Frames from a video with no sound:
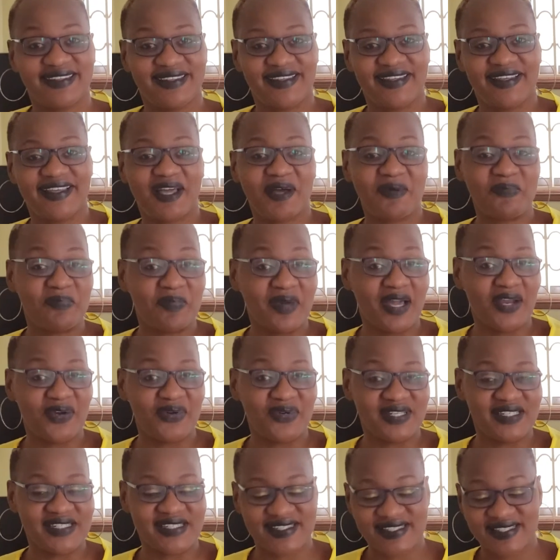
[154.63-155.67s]
I'm
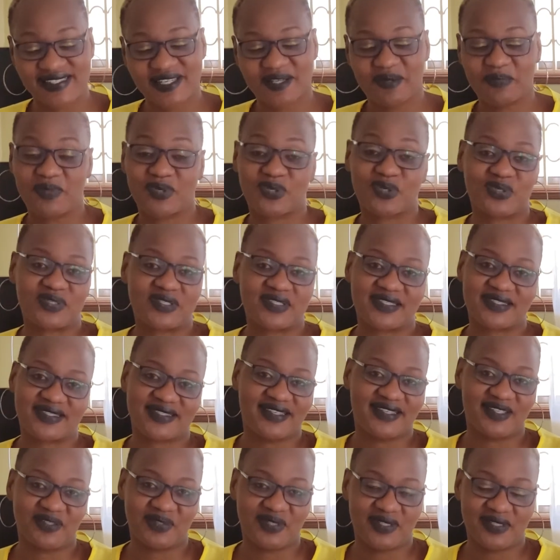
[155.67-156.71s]
married, because
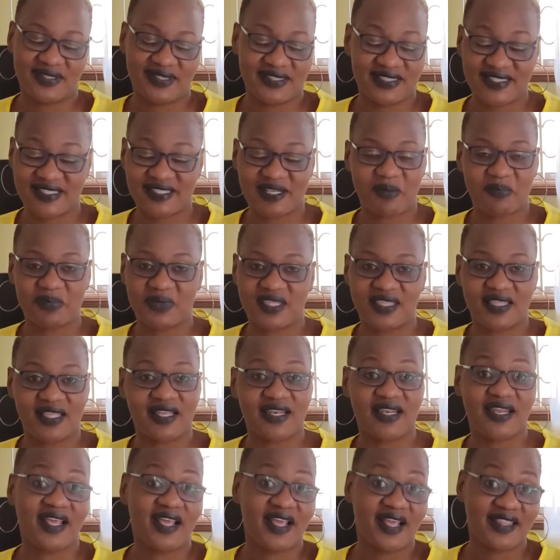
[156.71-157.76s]
it's something
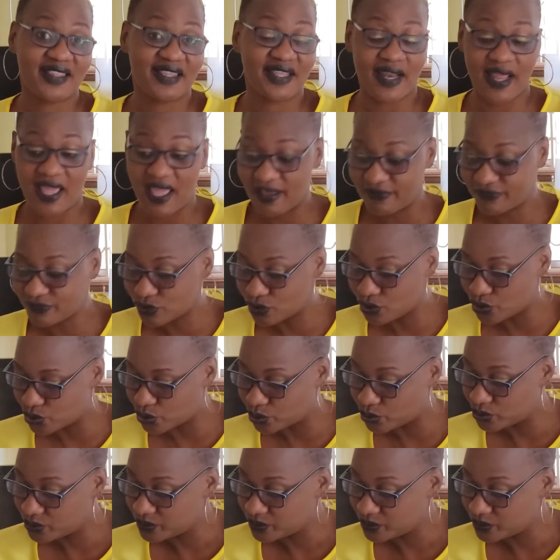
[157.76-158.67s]
that I have to do.